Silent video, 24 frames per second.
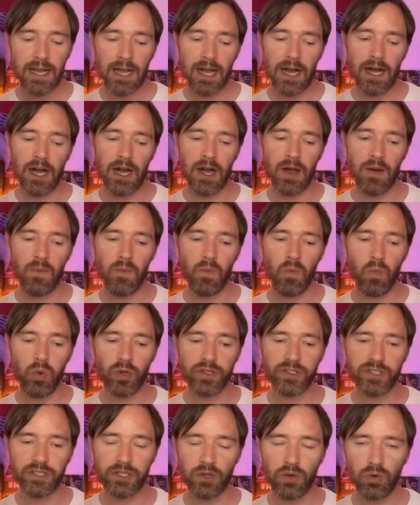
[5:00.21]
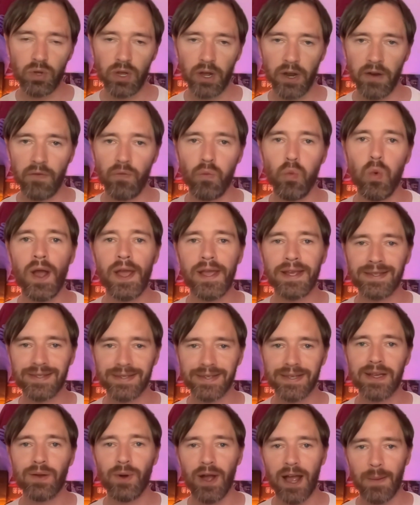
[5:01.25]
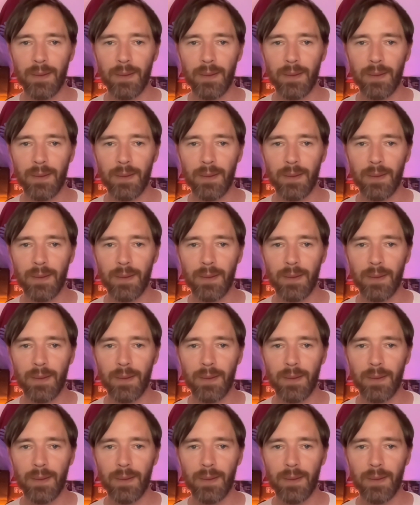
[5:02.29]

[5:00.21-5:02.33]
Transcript: We're still kind of waiting to hear what